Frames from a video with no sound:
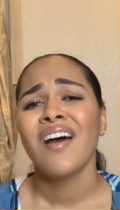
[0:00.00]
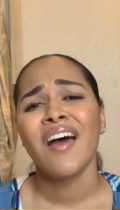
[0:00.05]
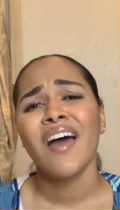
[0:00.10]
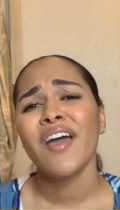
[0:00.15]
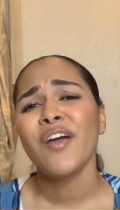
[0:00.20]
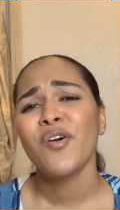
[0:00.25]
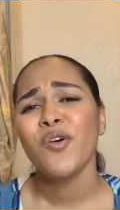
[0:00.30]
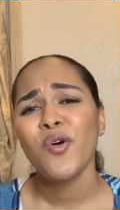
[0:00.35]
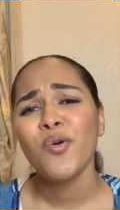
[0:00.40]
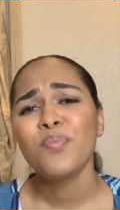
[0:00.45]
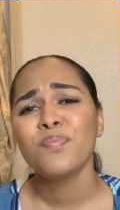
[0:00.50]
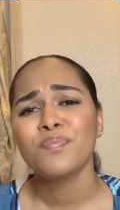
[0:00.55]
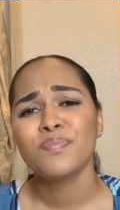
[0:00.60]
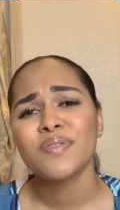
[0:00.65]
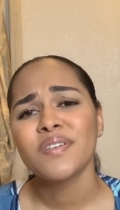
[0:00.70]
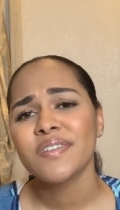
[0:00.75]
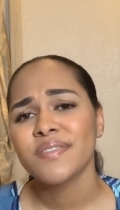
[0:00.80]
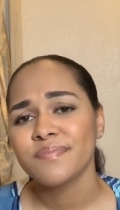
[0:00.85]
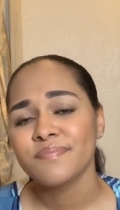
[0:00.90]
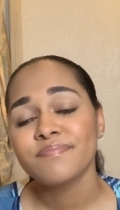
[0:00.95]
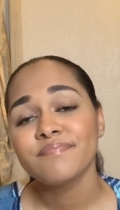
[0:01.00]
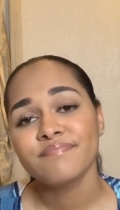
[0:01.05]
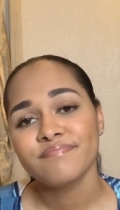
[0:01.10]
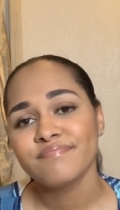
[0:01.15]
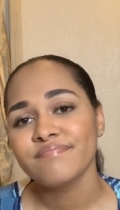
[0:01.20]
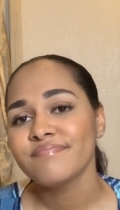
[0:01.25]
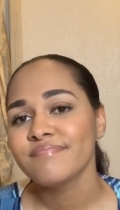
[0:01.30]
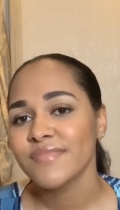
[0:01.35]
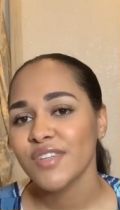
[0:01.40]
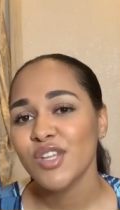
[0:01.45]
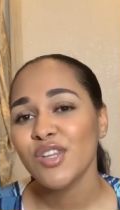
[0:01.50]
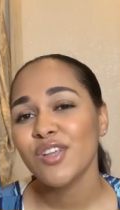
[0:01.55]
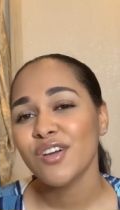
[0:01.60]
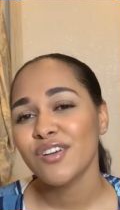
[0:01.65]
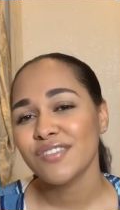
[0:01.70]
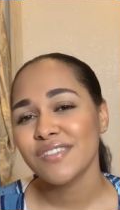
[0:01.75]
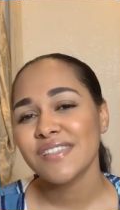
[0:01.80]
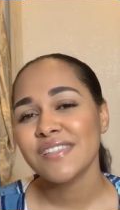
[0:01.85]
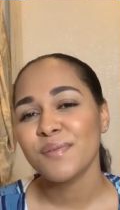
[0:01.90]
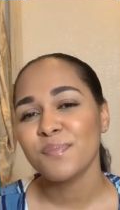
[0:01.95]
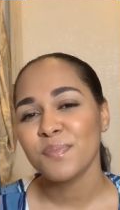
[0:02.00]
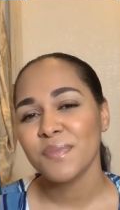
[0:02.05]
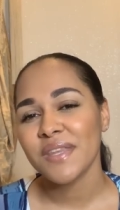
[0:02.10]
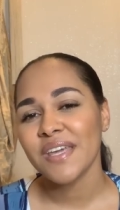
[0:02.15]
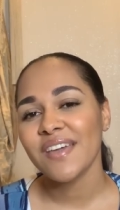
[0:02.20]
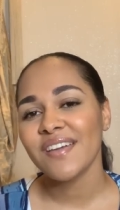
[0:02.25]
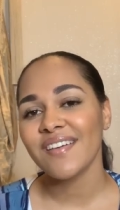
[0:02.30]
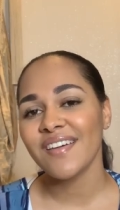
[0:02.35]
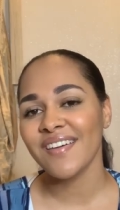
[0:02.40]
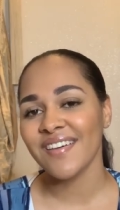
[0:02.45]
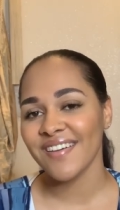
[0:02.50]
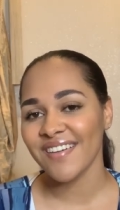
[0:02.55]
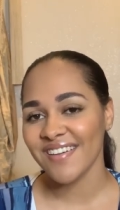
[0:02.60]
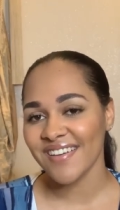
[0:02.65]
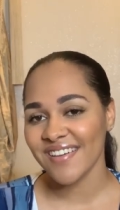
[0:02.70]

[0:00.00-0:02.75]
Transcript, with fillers: I hope you learned something.